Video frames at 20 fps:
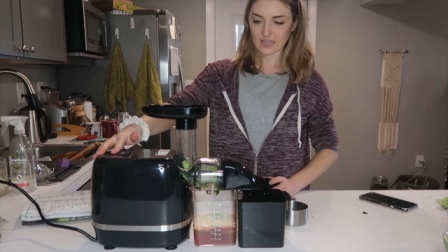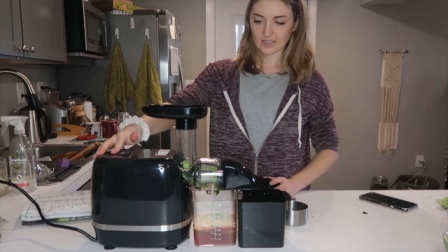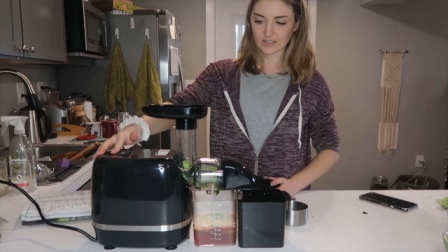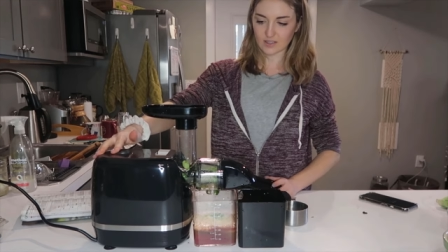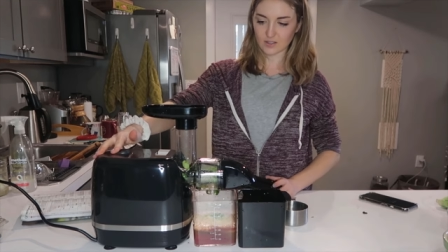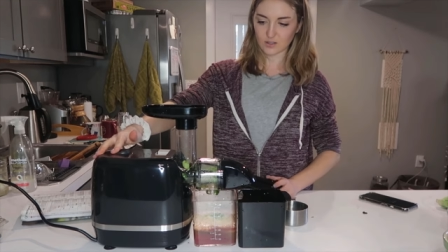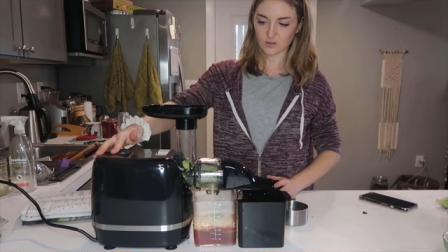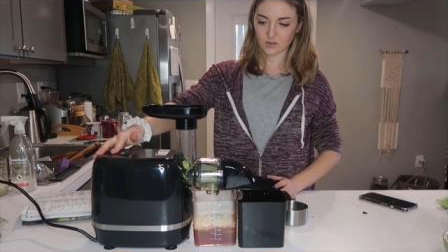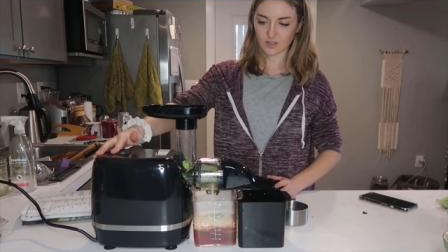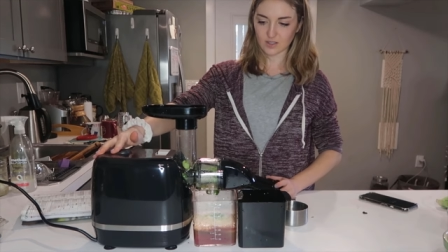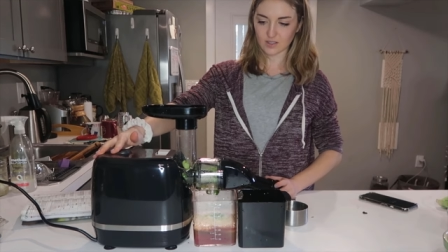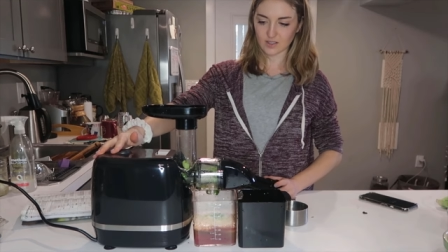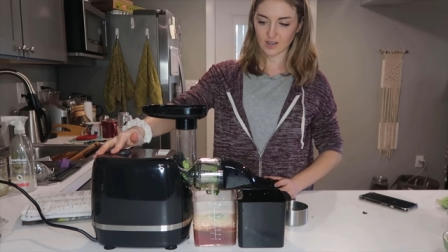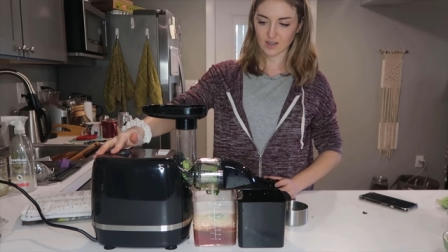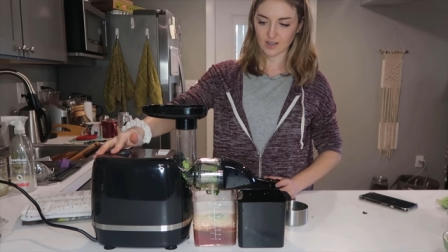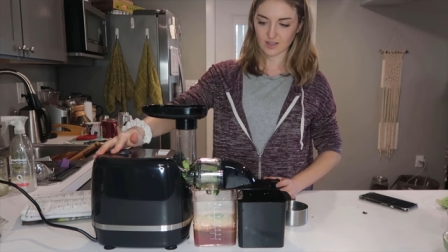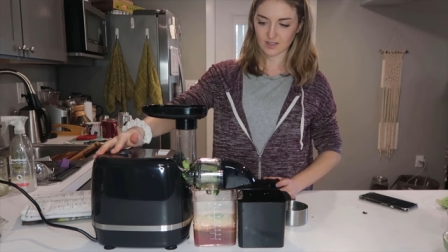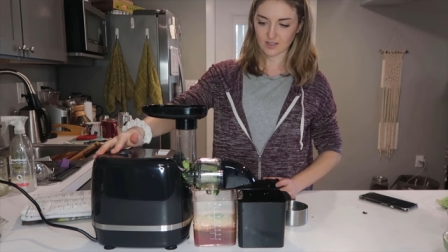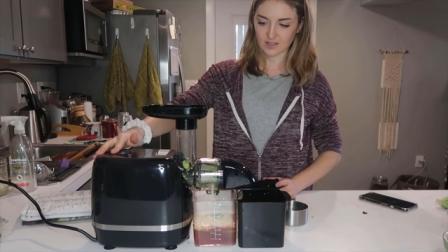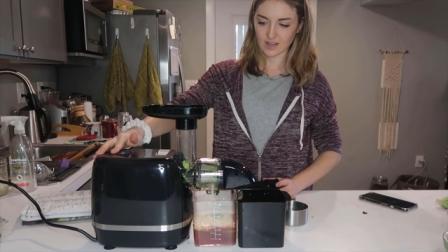nice is you
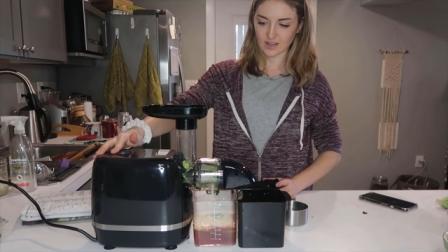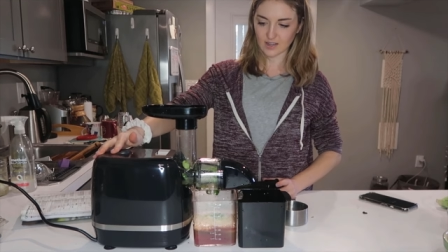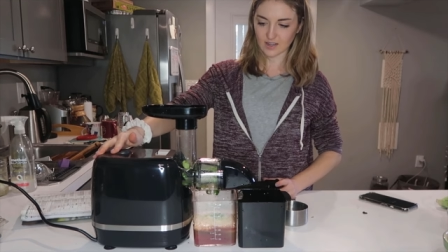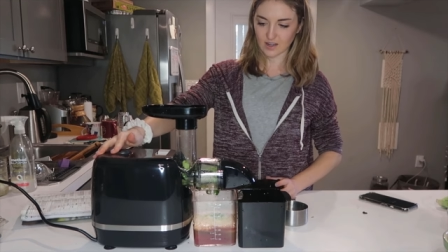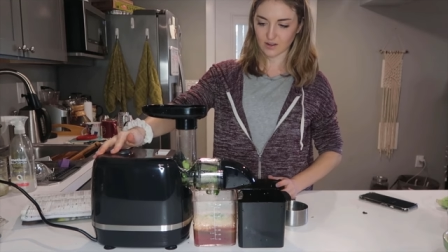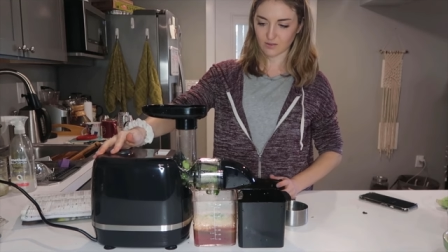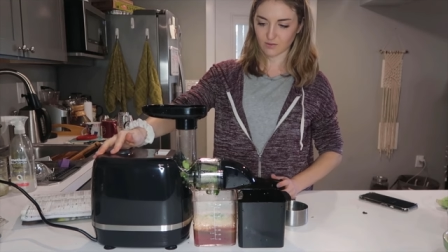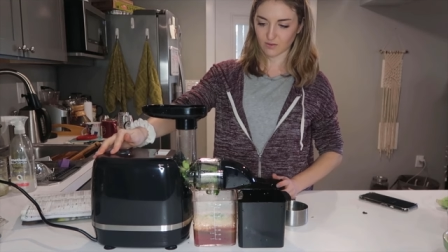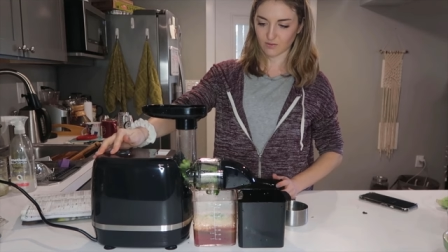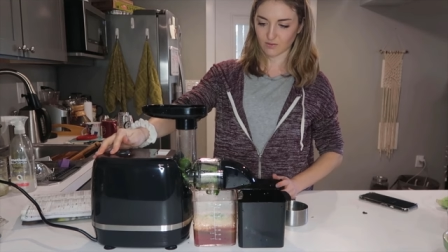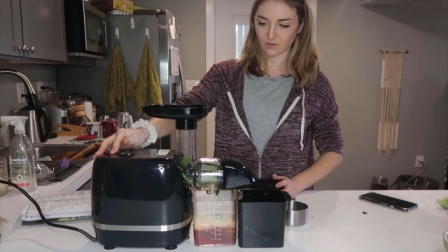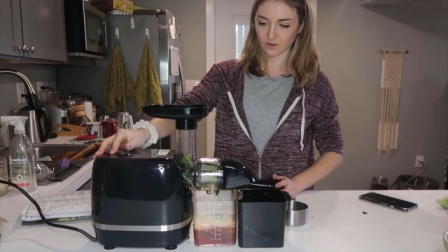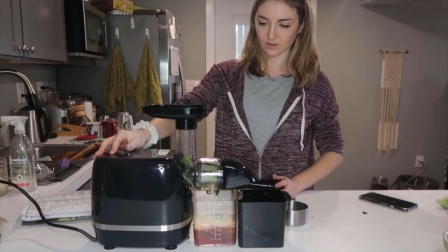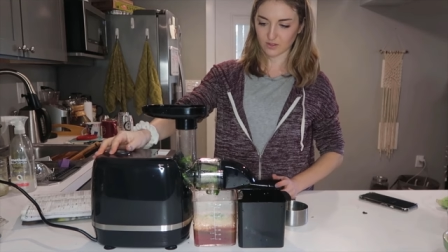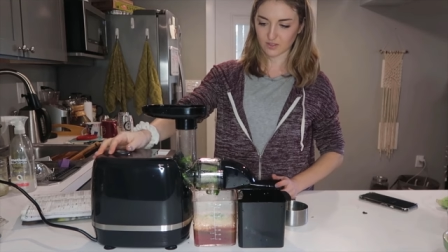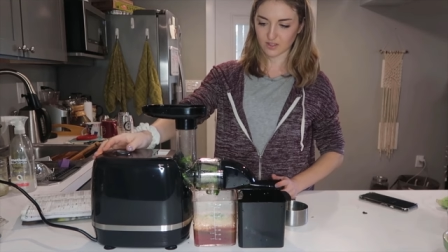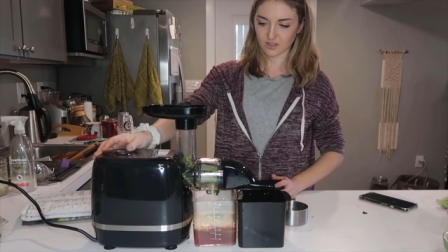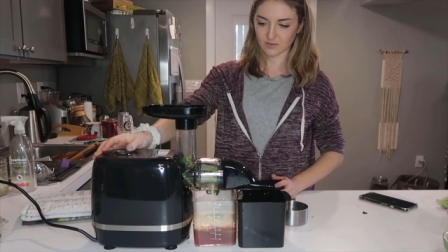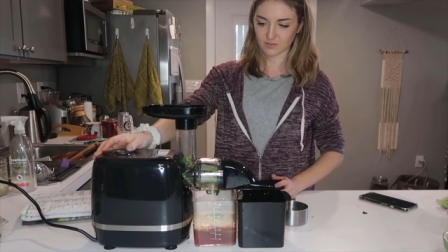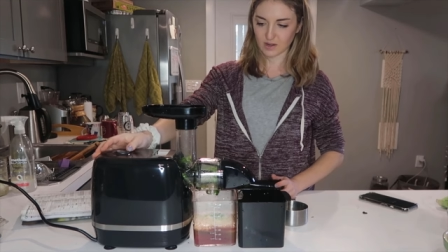can send it in
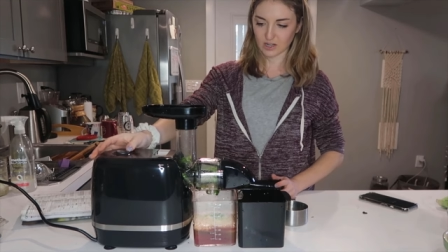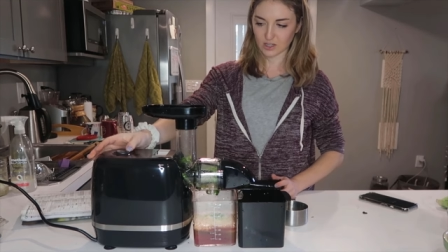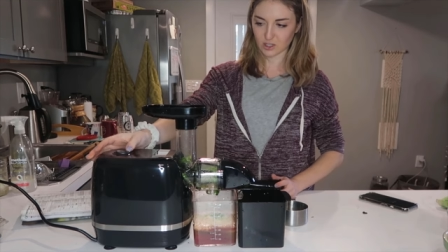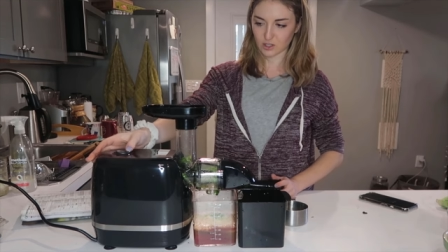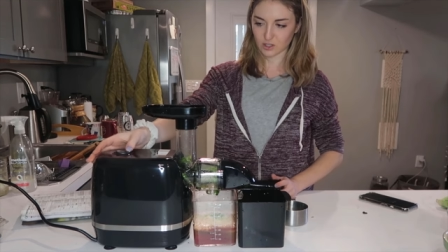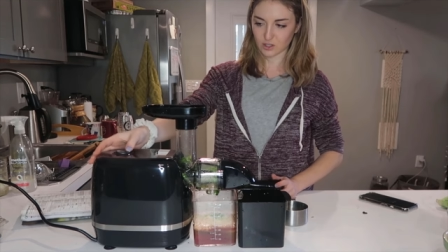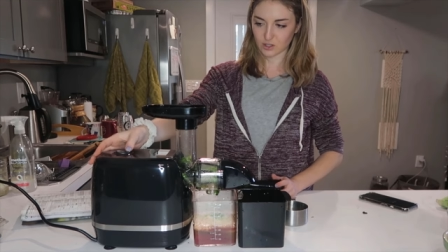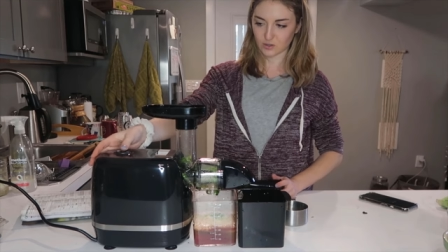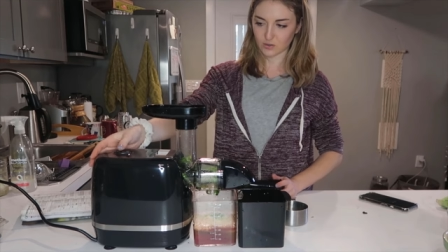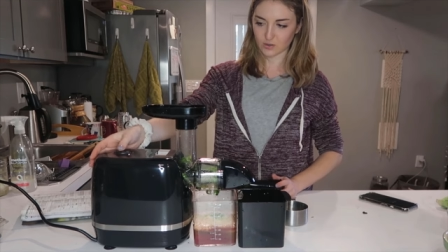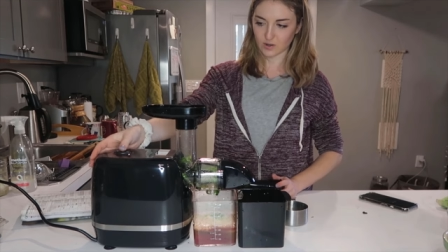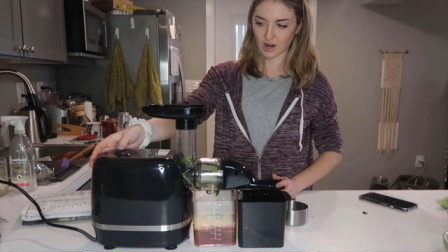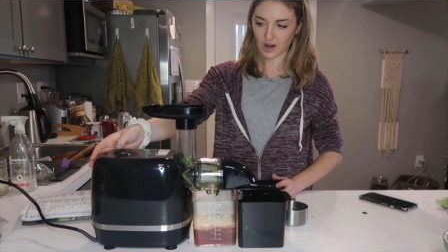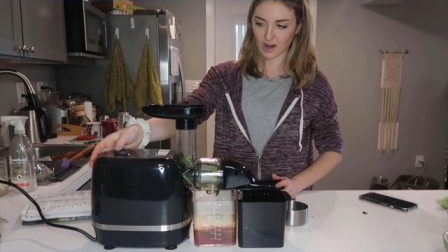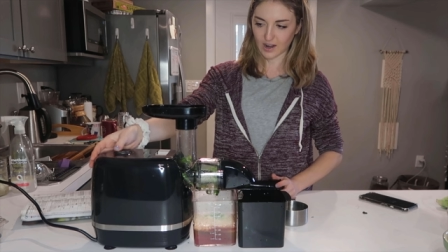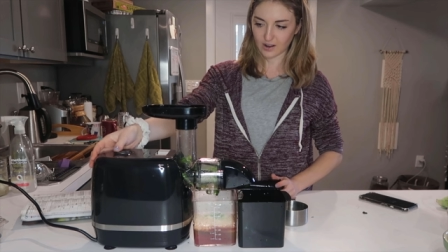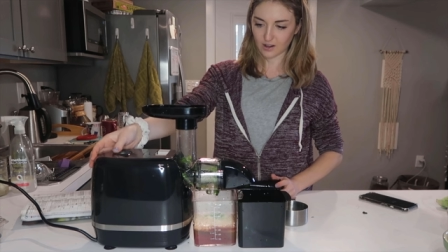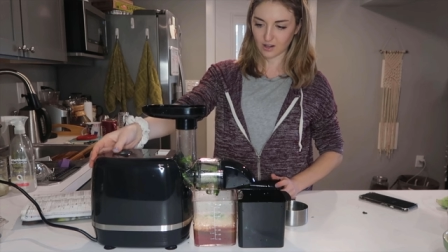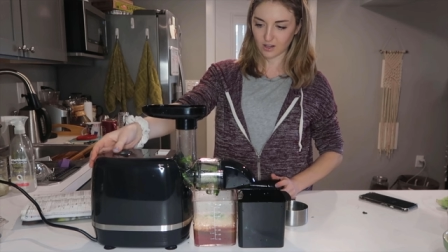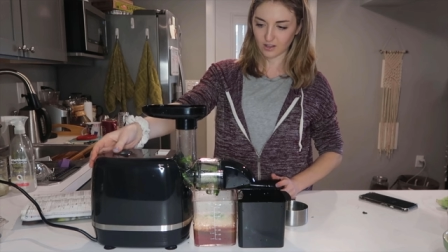reverse to make sure you
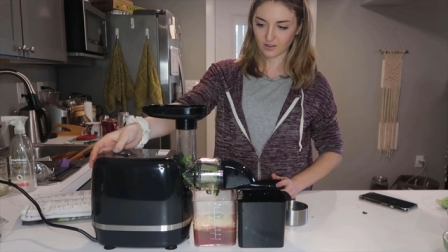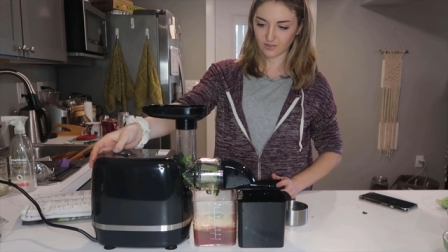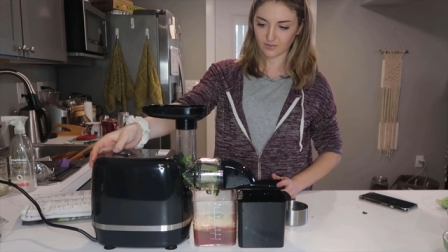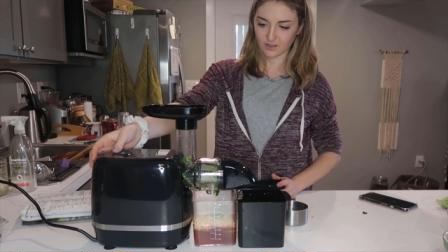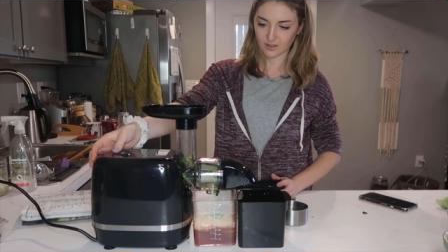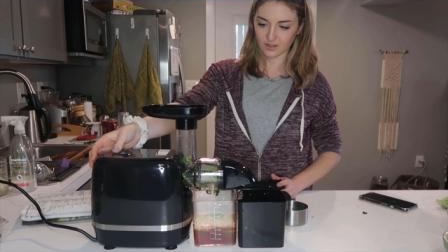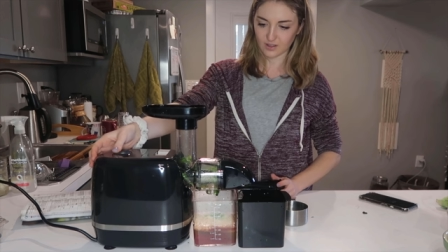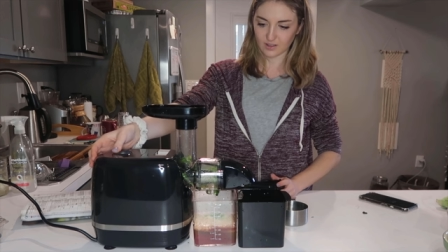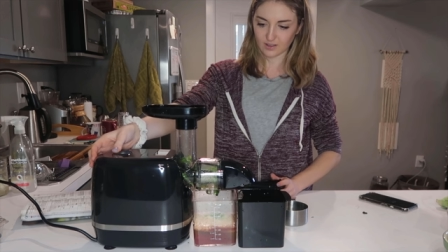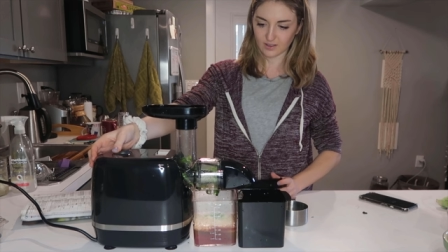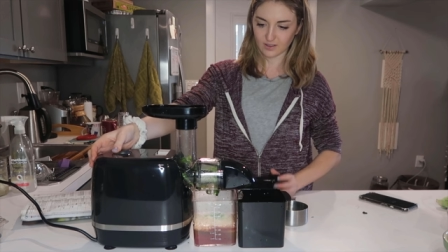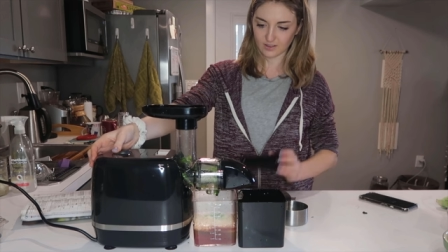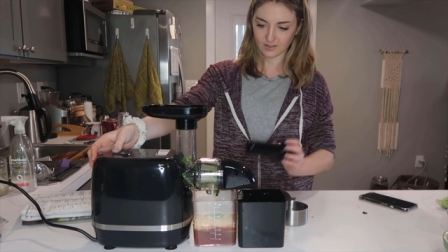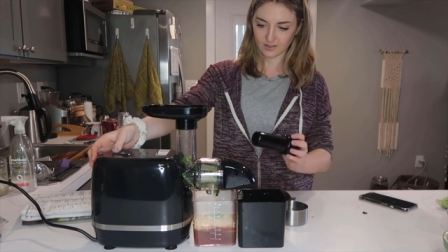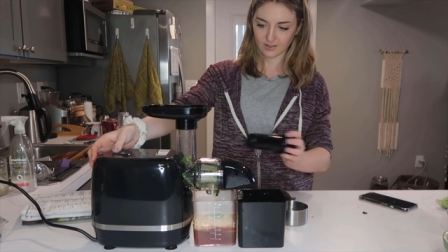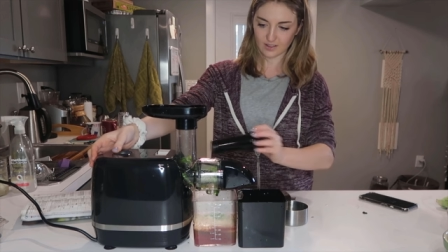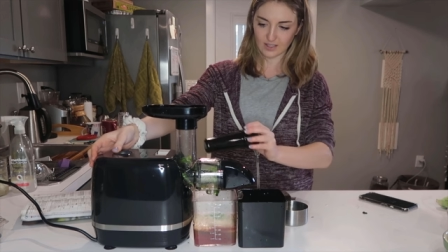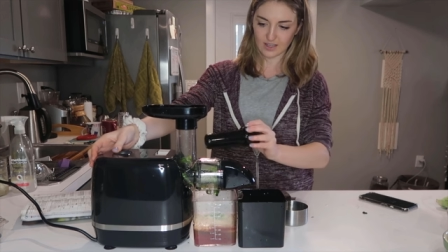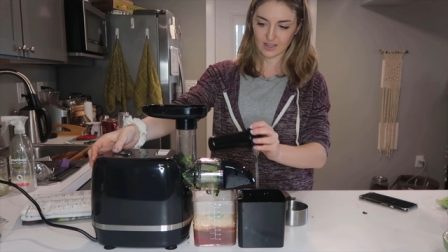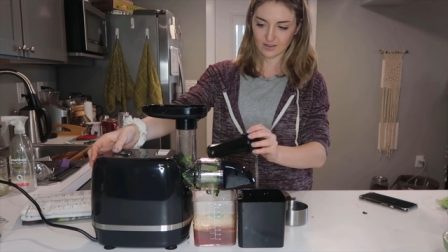got all of the
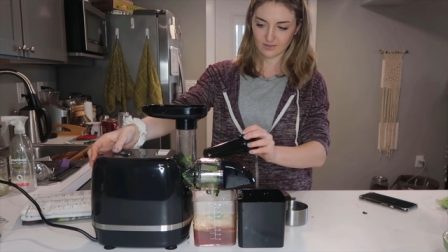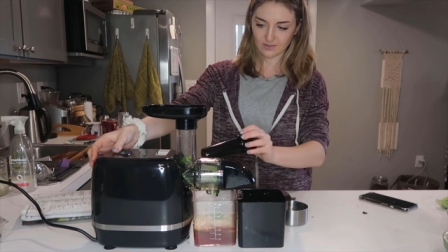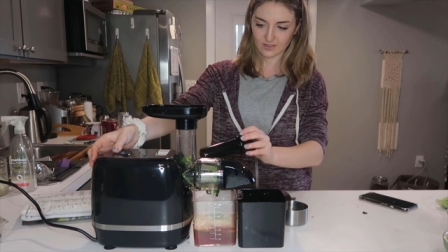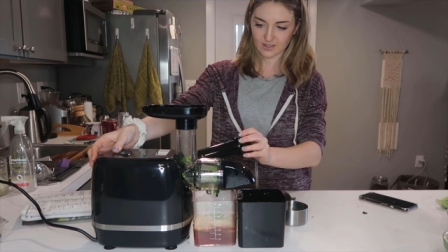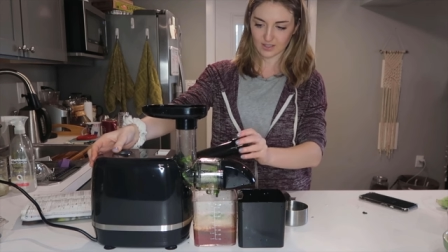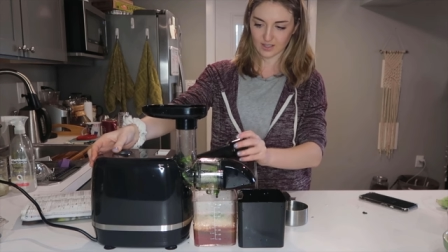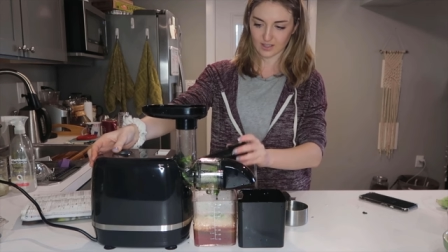leaves.